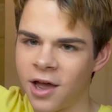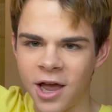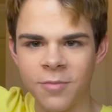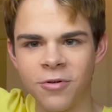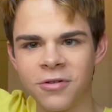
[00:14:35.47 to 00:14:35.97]
I
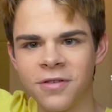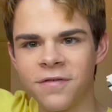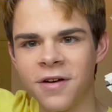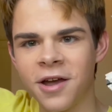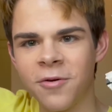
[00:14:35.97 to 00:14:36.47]
broke the
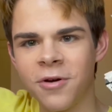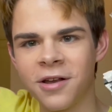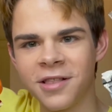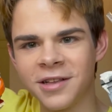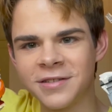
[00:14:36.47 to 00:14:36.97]
firework,
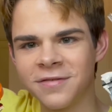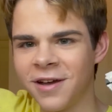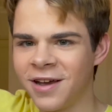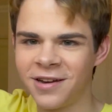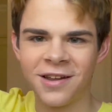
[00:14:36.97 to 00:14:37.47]
that's
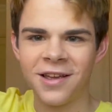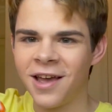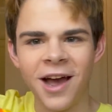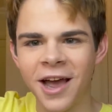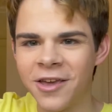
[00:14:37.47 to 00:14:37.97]
fine.
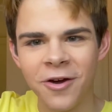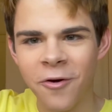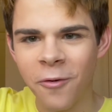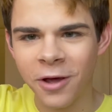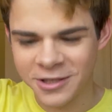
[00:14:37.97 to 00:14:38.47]
I
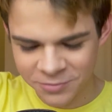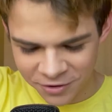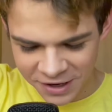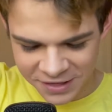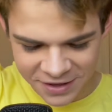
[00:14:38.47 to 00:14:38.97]
always
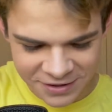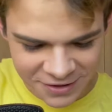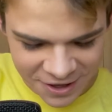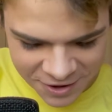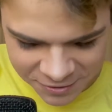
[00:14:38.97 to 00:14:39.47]
break these
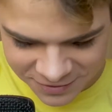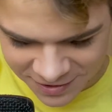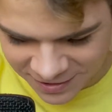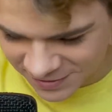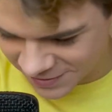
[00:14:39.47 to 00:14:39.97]
Lego
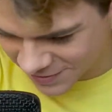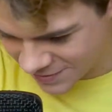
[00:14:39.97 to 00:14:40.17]
sets.